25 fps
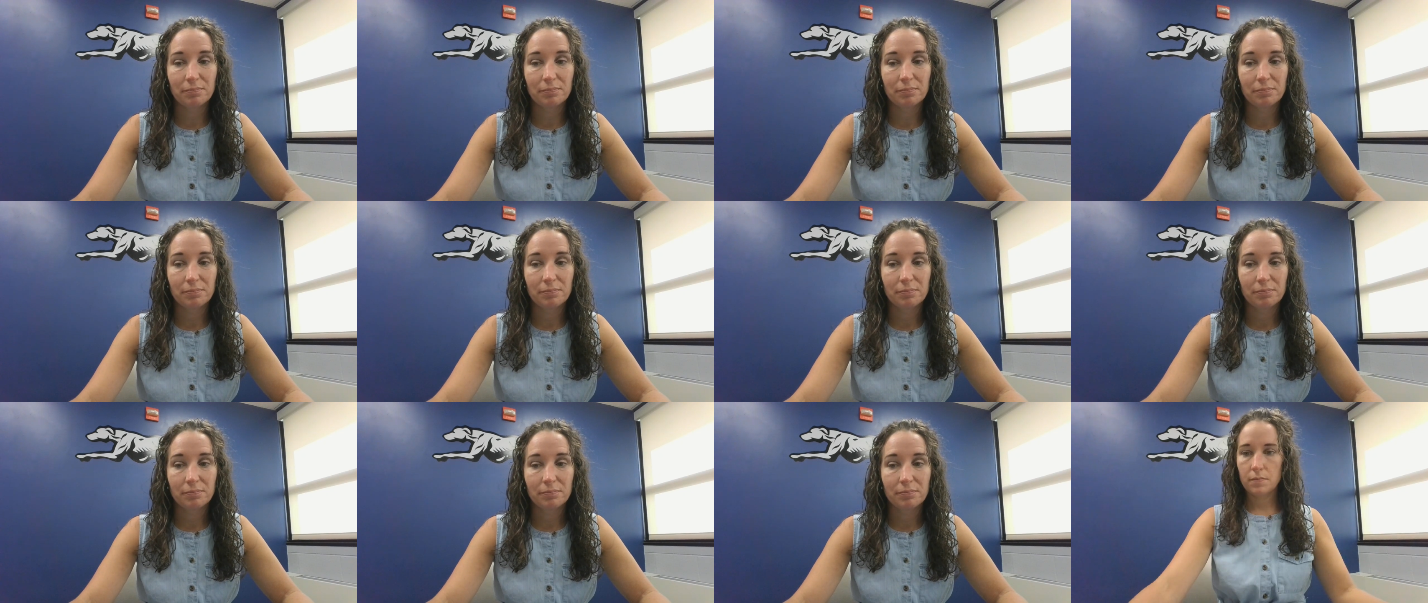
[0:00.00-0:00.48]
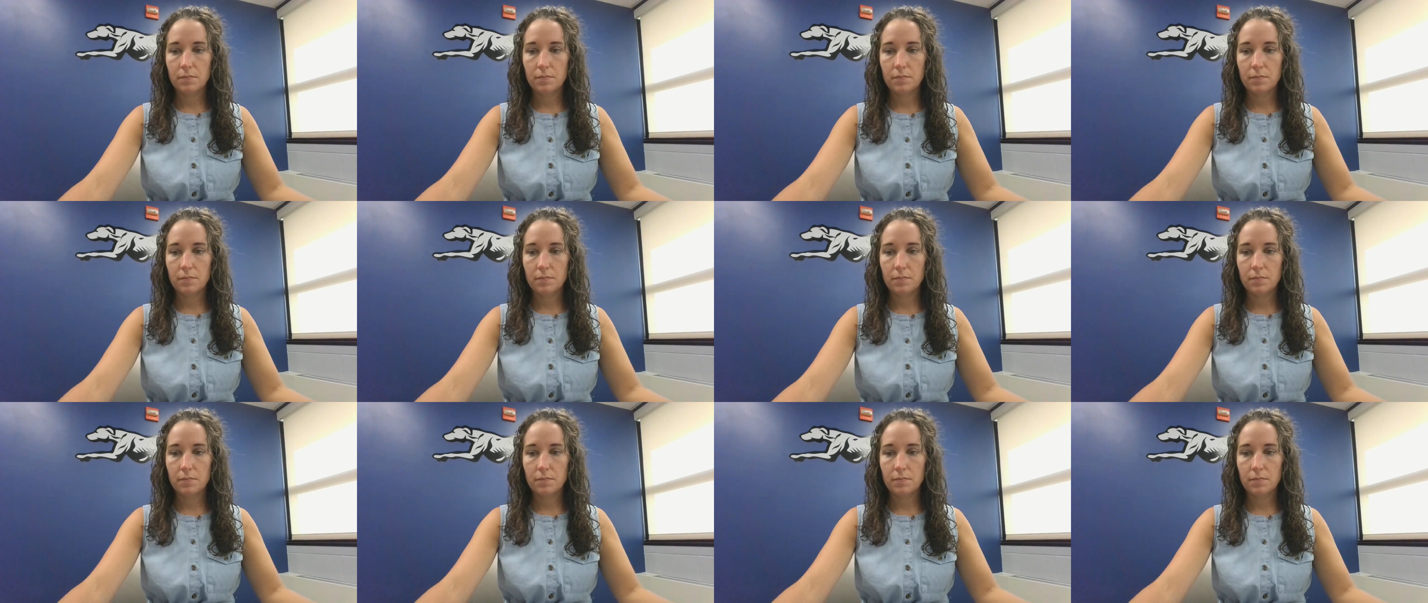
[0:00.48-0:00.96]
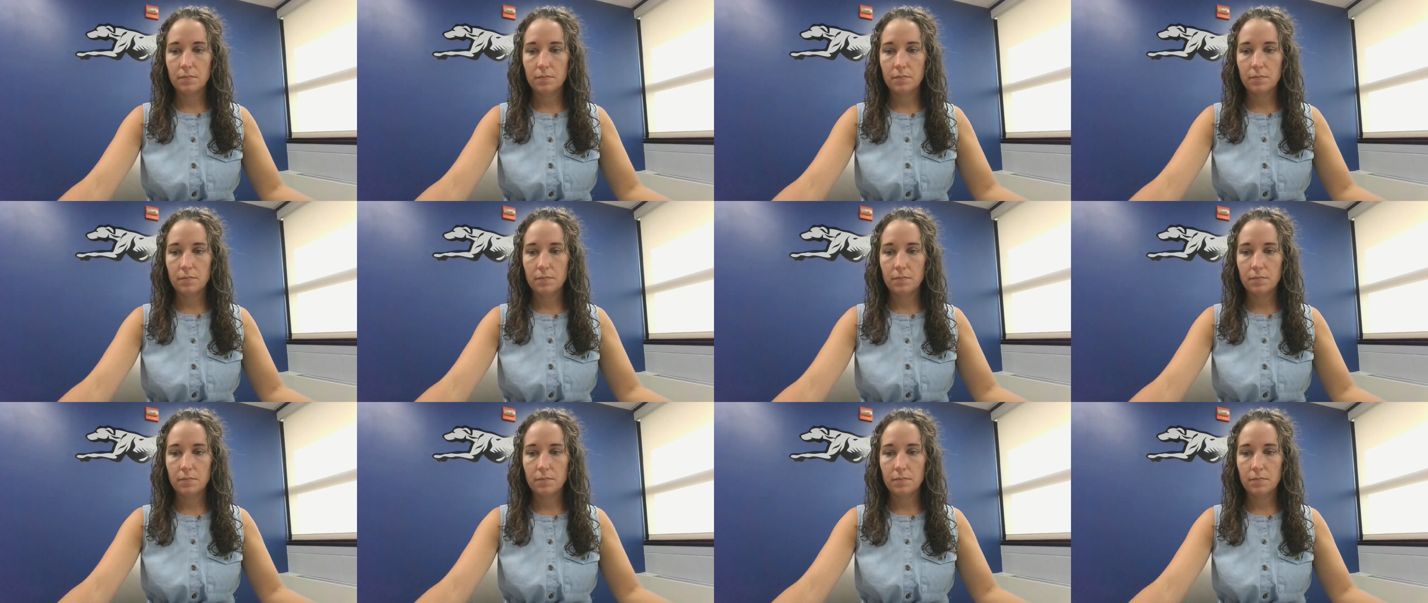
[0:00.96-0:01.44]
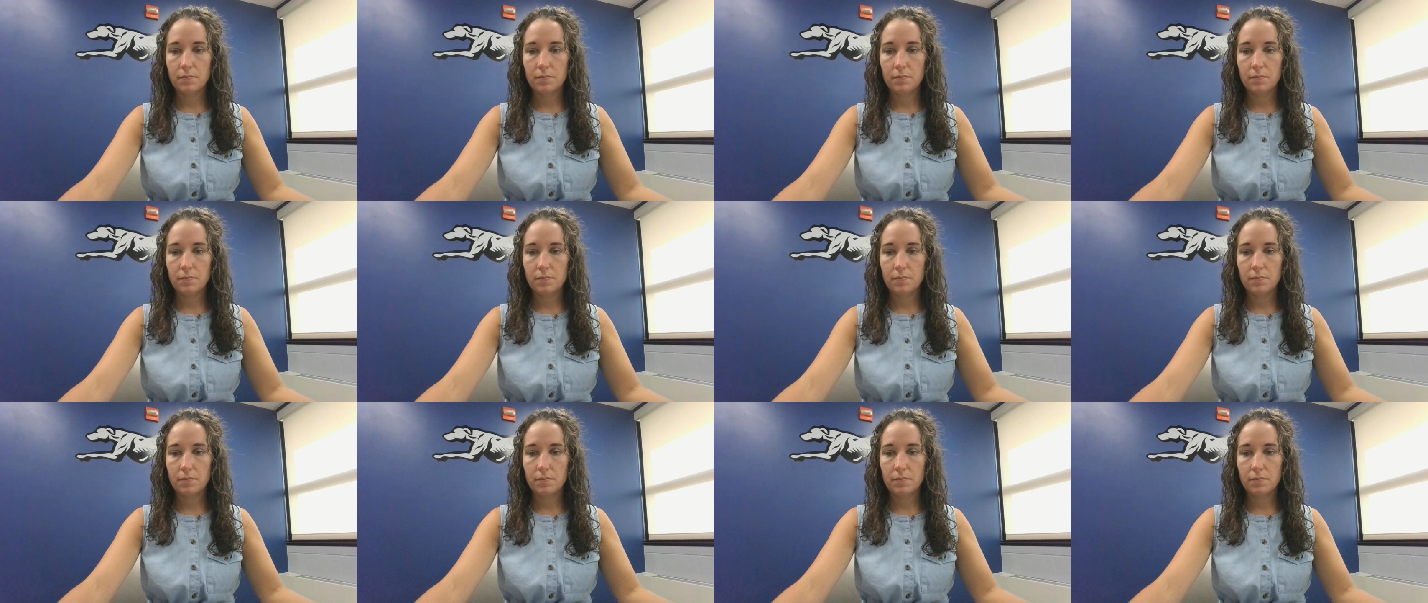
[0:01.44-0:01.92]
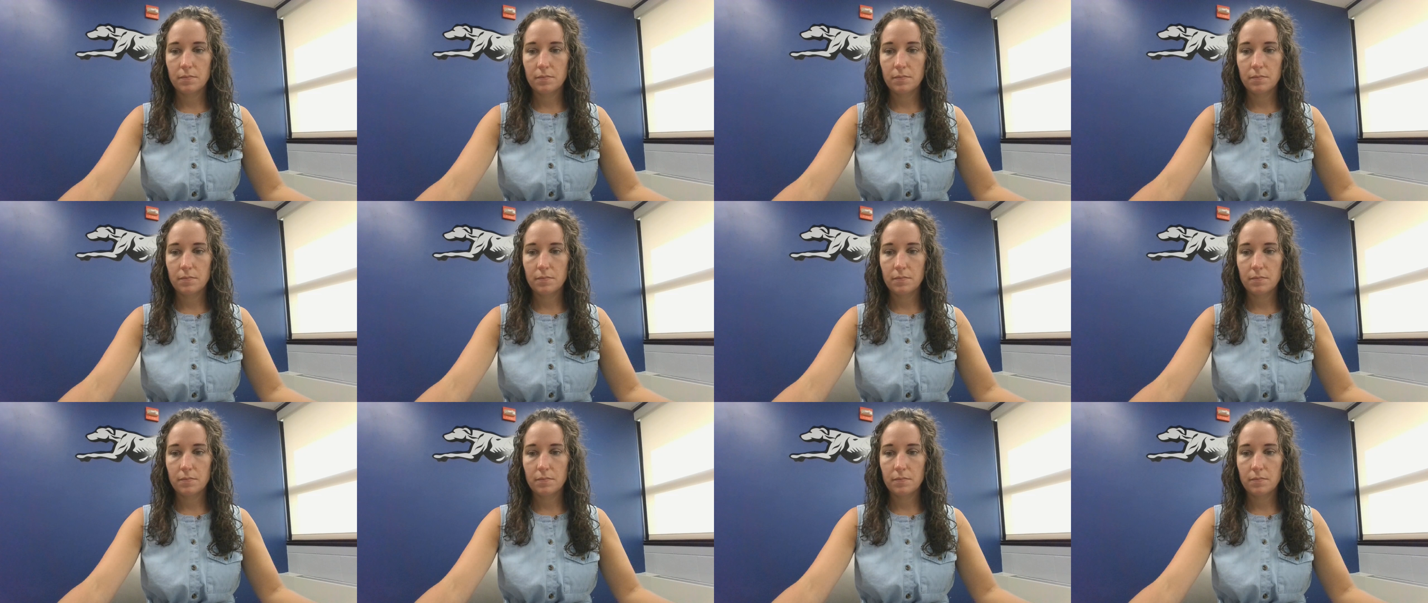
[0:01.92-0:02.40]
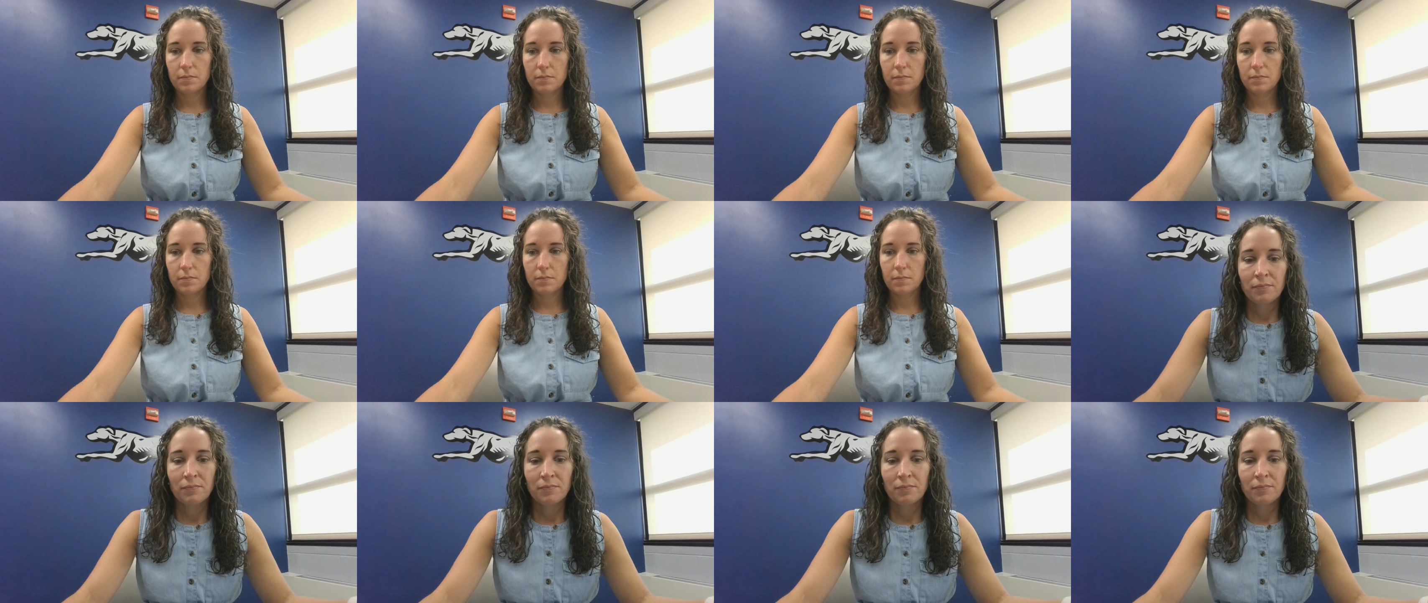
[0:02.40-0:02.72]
No one is speaking in this clip.